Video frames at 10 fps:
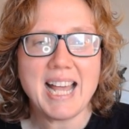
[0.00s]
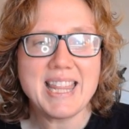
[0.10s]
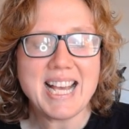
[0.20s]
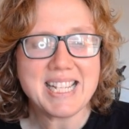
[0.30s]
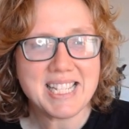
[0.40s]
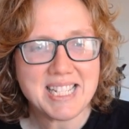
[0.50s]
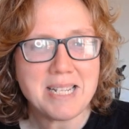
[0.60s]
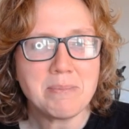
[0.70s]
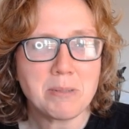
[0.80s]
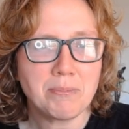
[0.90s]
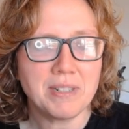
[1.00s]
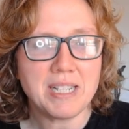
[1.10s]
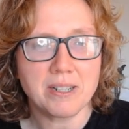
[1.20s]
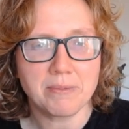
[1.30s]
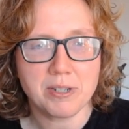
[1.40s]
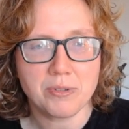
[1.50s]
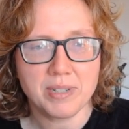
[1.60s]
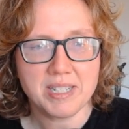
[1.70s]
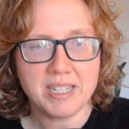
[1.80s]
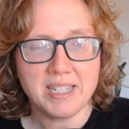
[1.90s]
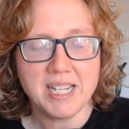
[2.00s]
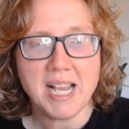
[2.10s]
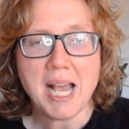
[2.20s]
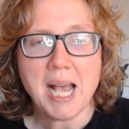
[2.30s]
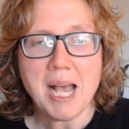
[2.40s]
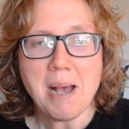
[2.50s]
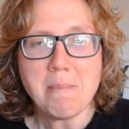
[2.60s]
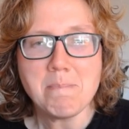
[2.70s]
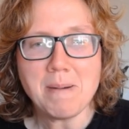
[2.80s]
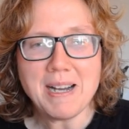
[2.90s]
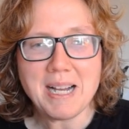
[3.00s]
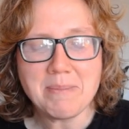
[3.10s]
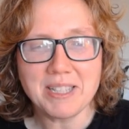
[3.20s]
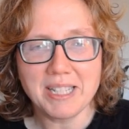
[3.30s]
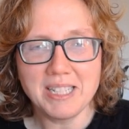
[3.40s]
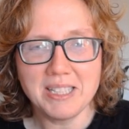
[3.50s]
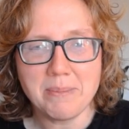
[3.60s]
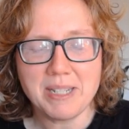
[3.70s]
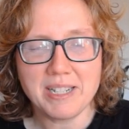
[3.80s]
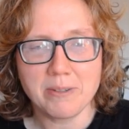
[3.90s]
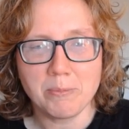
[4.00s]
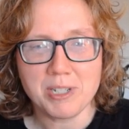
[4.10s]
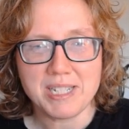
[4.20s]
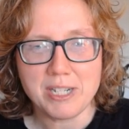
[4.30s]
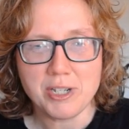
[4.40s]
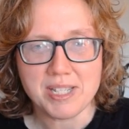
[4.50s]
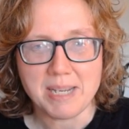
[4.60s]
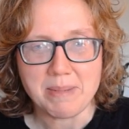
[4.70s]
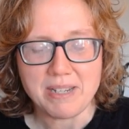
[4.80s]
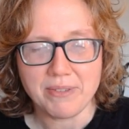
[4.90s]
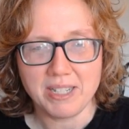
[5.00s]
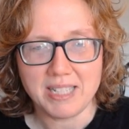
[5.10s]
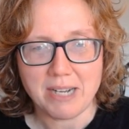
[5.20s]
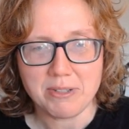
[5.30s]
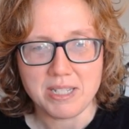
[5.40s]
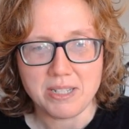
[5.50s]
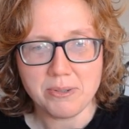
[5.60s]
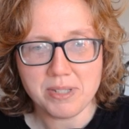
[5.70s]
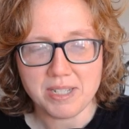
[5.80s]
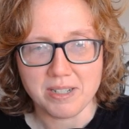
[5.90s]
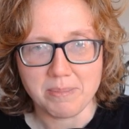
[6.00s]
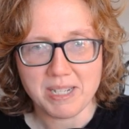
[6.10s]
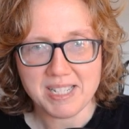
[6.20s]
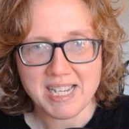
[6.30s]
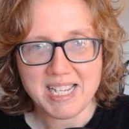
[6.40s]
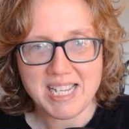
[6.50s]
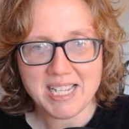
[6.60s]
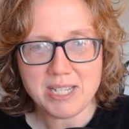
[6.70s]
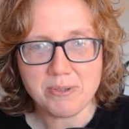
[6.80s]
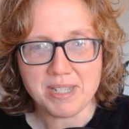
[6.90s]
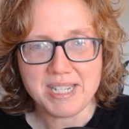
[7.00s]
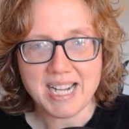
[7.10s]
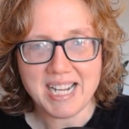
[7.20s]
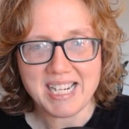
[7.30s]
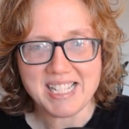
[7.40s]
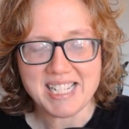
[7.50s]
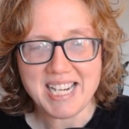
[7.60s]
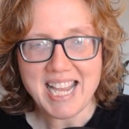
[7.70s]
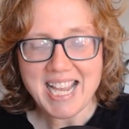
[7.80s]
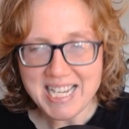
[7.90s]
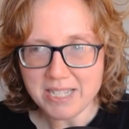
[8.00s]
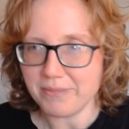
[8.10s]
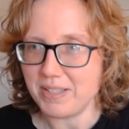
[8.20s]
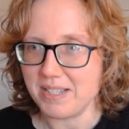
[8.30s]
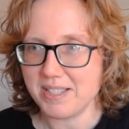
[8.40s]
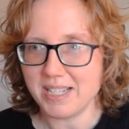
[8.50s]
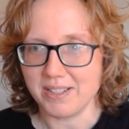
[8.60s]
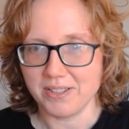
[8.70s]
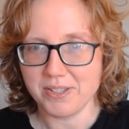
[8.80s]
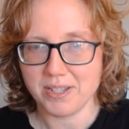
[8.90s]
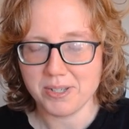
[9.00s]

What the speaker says: That seems pretty unrestricted, But I'm a little limited on what digits I'm even allowed to use here because I can't use nines in any of these cells.